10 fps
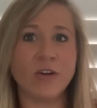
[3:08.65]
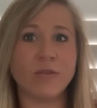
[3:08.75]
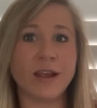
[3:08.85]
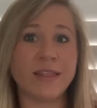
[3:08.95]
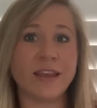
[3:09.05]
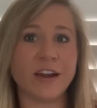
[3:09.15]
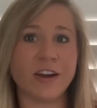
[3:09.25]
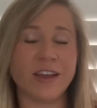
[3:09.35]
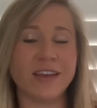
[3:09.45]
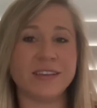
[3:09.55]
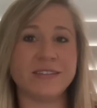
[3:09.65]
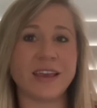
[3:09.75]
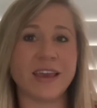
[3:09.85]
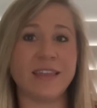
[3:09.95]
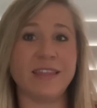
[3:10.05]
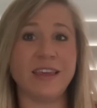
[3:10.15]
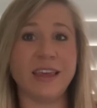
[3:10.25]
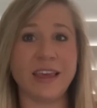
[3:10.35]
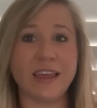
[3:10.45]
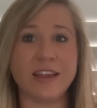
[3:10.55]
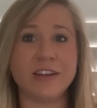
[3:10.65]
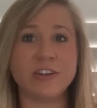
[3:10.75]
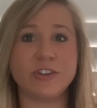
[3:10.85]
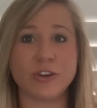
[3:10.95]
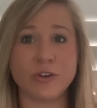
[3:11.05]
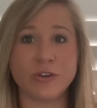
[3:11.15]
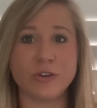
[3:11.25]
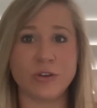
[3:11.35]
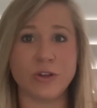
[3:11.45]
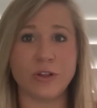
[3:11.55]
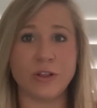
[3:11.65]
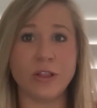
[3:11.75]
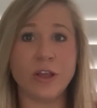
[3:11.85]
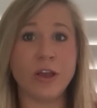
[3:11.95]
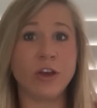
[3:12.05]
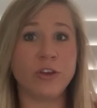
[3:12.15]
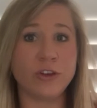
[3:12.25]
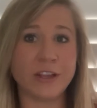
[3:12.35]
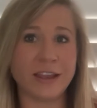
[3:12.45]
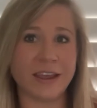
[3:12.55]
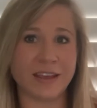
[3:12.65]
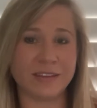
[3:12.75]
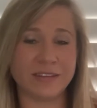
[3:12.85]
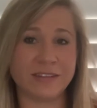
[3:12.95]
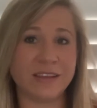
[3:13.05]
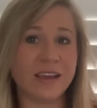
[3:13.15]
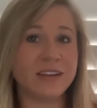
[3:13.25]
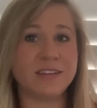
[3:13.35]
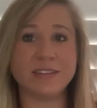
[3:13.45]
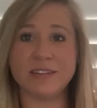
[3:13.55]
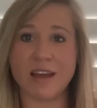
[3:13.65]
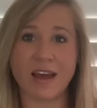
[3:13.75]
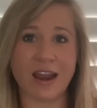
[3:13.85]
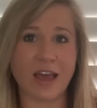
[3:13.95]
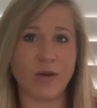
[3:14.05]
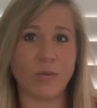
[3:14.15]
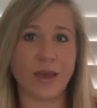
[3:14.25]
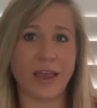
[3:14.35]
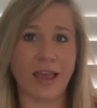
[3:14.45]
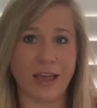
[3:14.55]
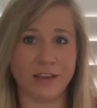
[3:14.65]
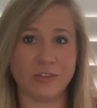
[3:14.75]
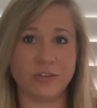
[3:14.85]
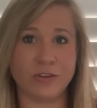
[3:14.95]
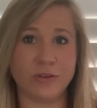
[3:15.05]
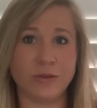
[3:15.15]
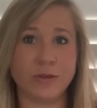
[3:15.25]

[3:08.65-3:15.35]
Right there, he is saying the internal goodness does not outweigh external.